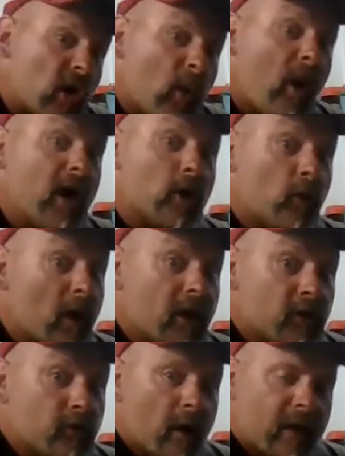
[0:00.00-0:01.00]
quite a
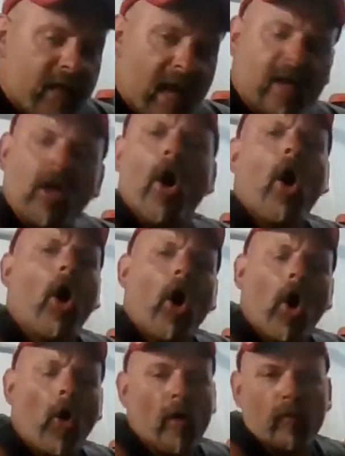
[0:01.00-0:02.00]
running truck yet.
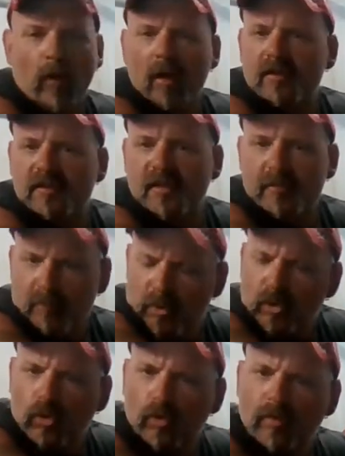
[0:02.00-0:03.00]
Oh, it runs and it
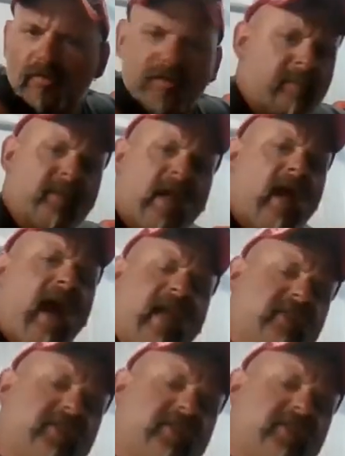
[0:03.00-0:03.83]
moves and it